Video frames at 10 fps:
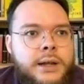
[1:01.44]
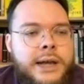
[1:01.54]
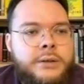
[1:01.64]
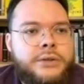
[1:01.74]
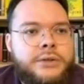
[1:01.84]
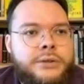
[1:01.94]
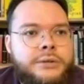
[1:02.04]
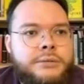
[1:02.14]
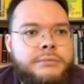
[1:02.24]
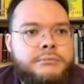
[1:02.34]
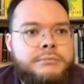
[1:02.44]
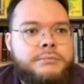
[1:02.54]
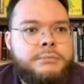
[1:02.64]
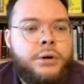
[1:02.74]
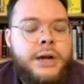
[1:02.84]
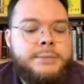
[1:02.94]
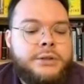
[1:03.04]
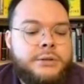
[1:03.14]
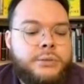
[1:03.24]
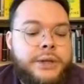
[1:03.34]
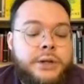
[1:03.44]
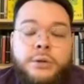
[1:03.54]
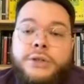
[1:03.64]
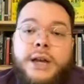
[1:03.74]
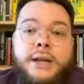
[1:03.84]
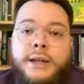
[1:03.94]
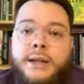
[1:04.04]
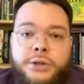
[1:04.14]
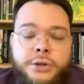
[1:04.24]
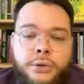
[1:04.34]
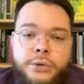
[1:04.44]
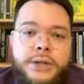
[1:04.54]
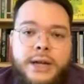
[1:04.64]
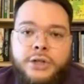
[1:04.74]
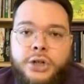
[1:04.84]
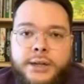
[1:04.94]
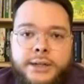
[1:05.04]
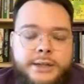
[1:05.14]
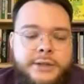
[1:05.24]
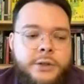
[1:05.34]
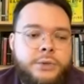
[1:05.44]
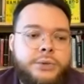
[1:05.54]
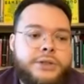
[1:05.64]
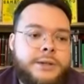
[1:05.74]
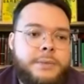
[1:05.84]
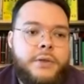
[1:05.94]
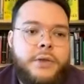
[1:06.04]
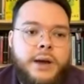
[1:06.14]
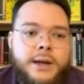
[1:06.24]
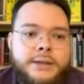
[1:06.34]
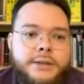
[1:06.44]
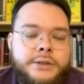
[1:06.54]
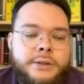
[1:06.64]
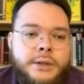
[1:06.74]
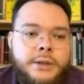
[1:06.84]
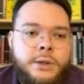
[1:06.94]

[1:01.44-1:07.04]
allows perhaps a reader who's not Asian or who's not Chinese to sympathize